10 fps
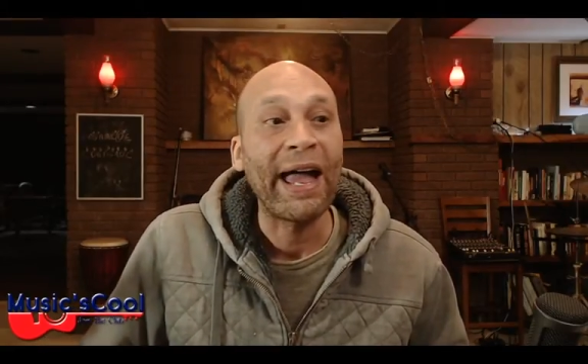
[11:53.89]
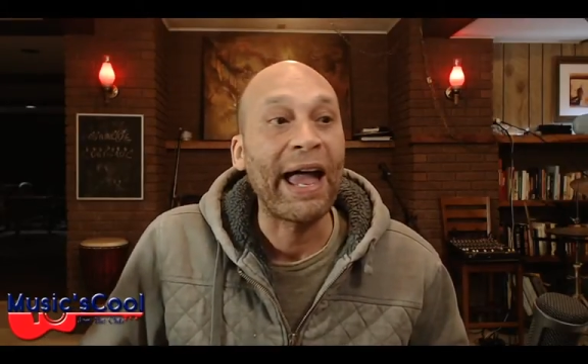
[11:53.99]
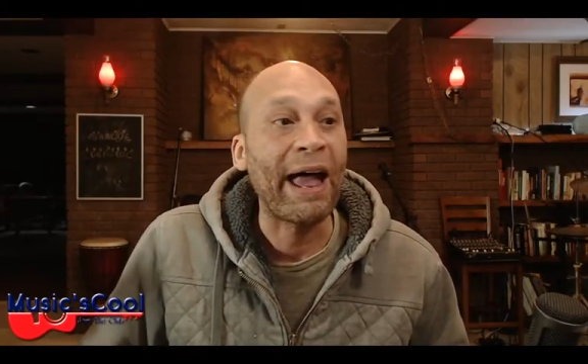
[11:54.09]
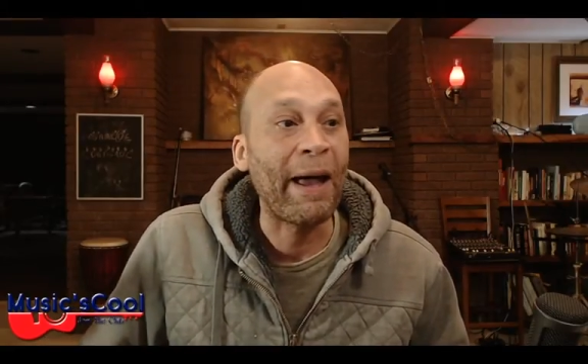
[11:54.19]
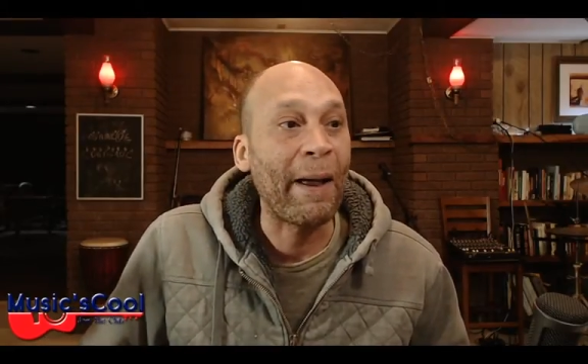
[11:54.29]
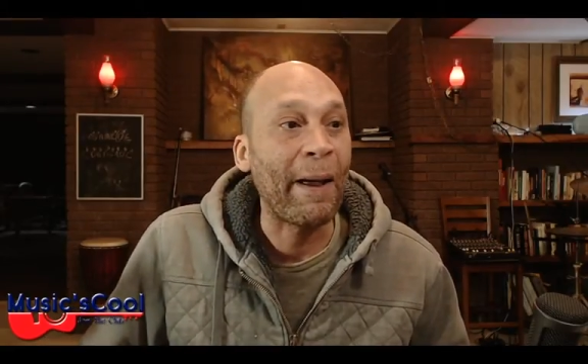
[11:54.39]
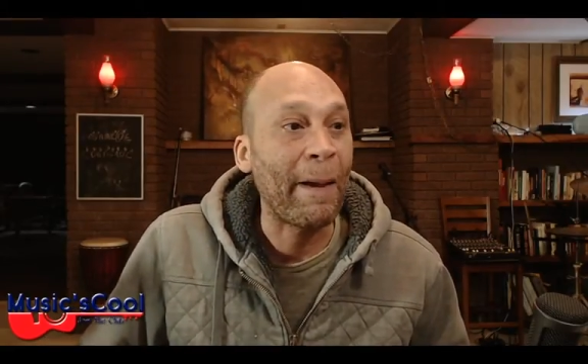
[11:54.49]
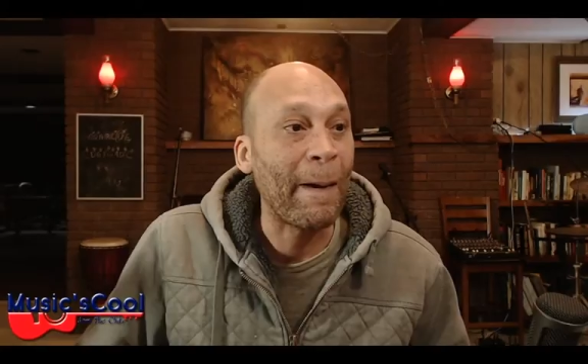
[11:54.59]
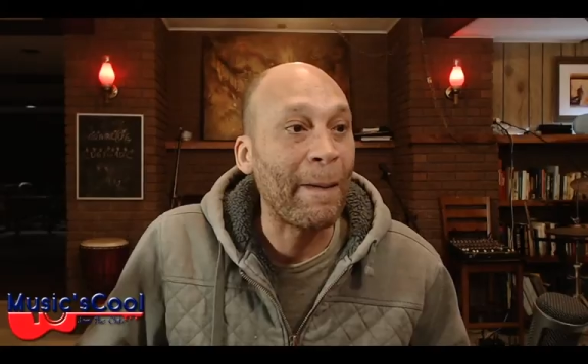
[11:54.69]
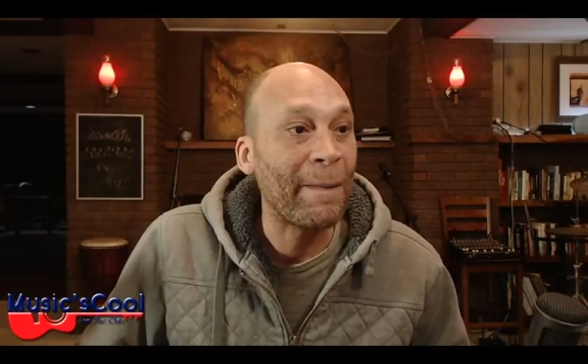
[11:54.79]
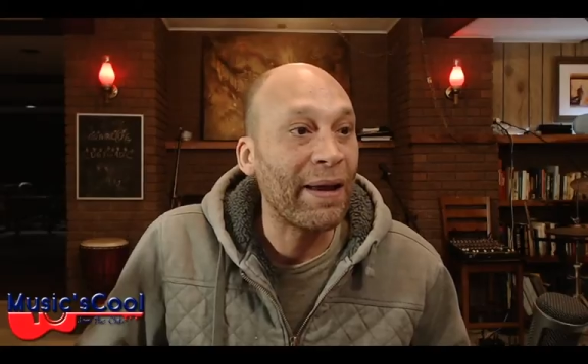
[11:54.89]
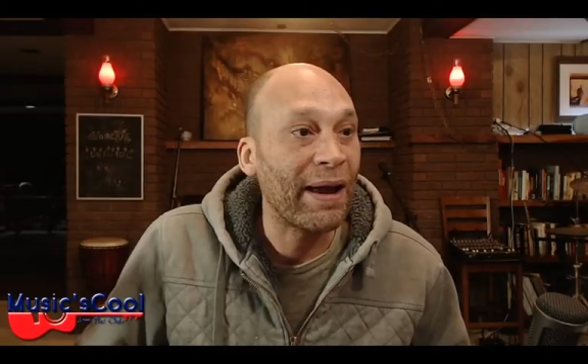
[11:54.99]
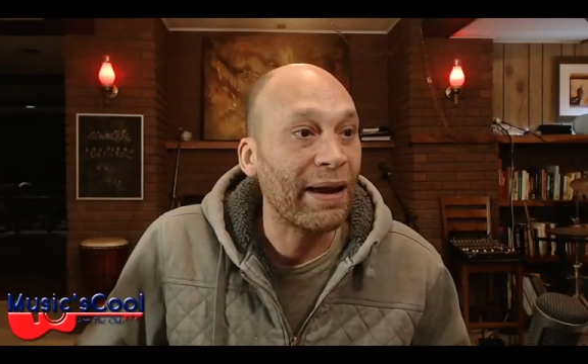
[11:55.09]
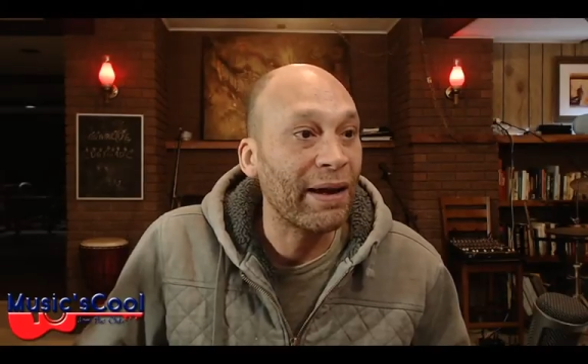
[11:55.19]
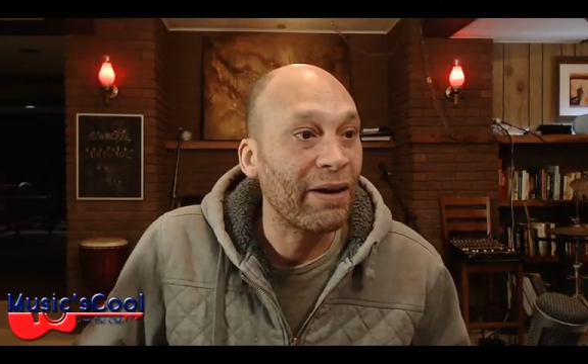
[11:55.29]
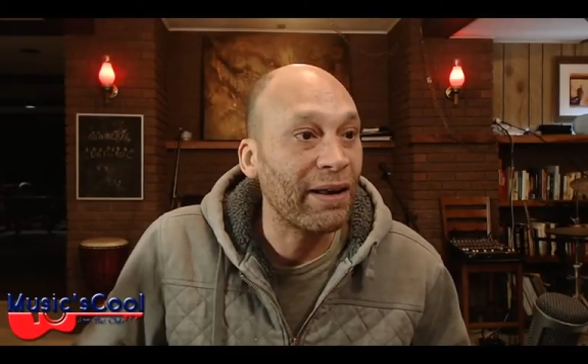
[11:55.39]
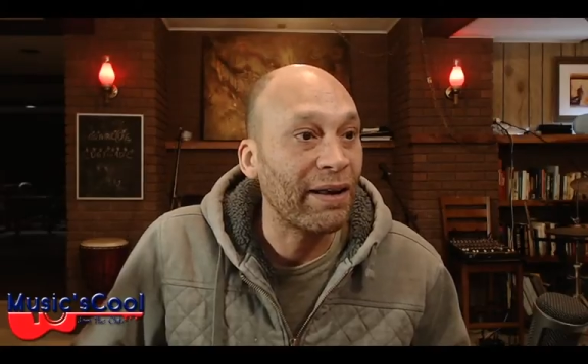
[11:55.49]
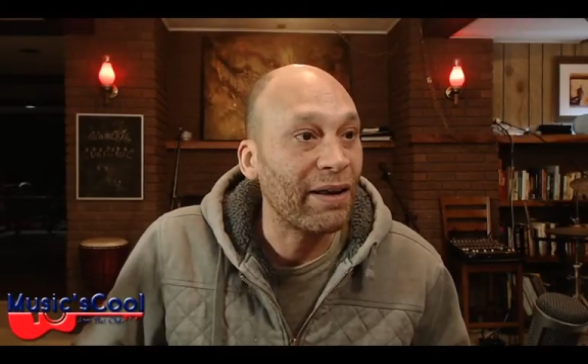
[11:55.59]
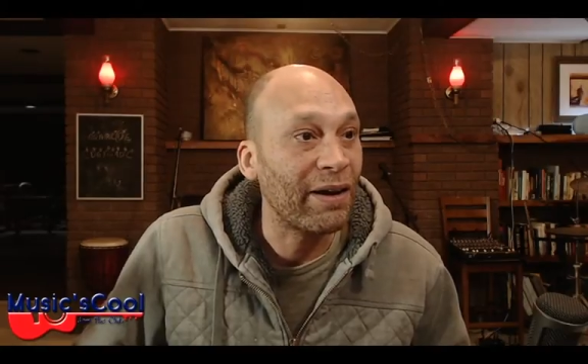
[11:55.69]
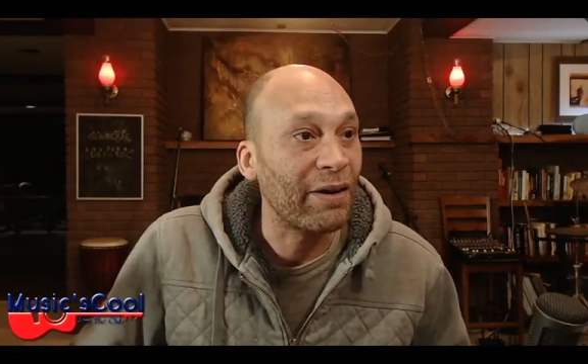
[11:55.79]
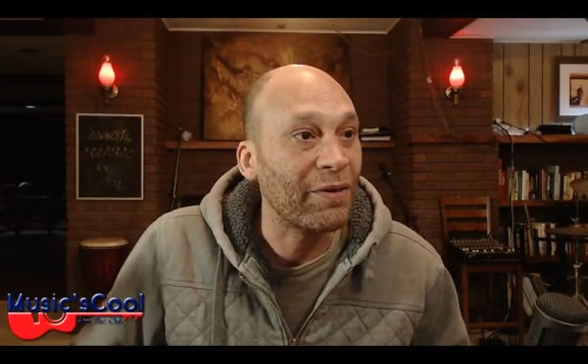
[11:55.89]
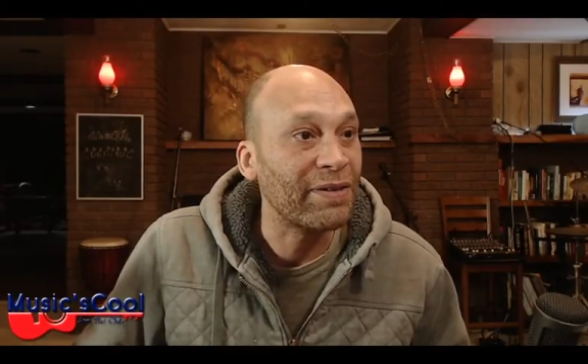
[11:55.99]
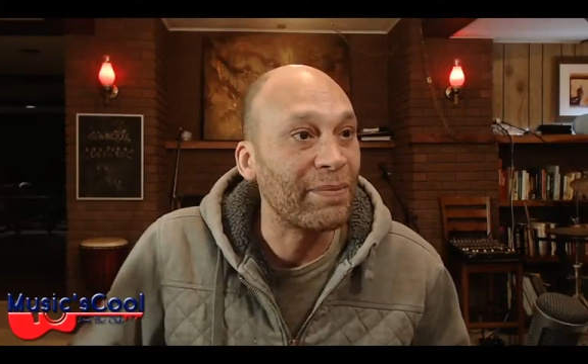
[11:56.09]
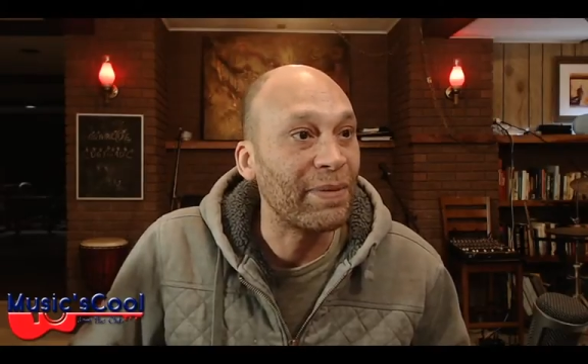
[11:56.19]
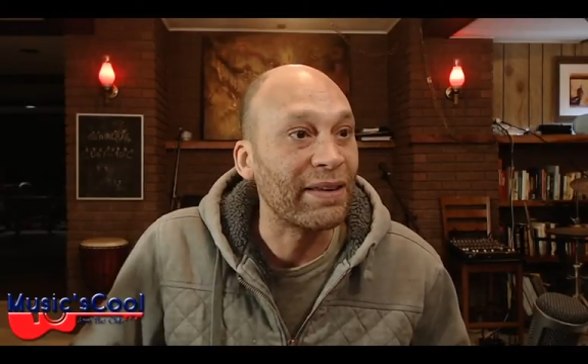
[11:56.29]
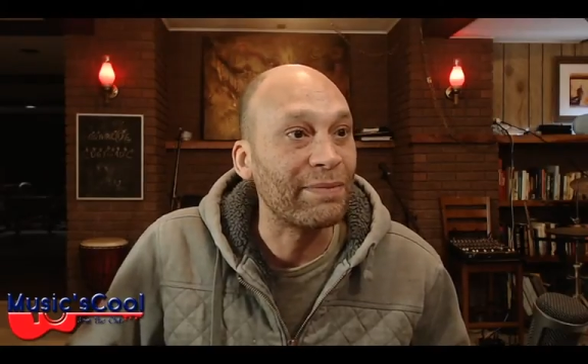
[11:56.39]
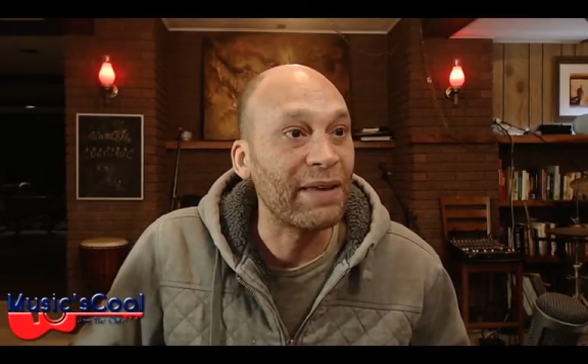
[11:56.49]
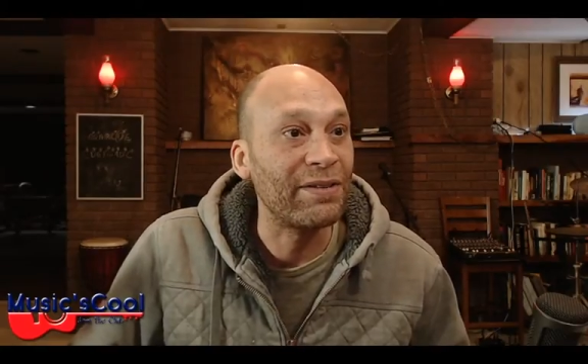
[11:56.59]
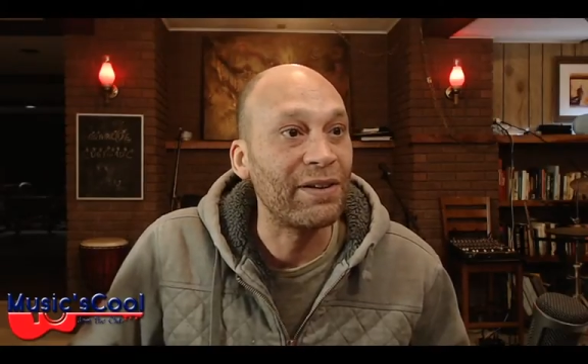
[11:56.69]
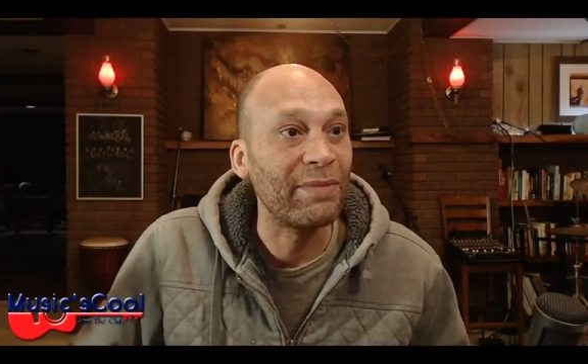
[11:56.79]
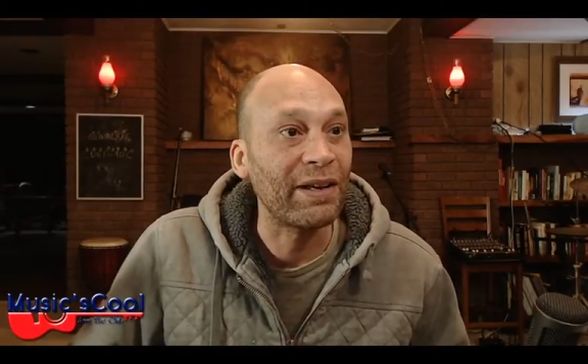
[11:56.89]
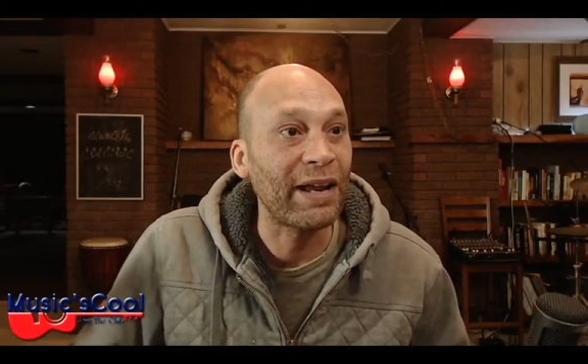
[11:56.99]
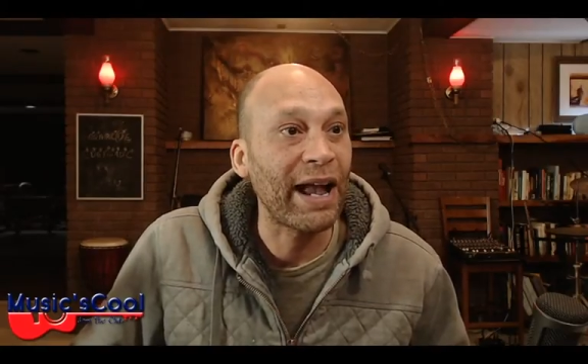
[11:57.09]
I'm going to, somebody's messaging me.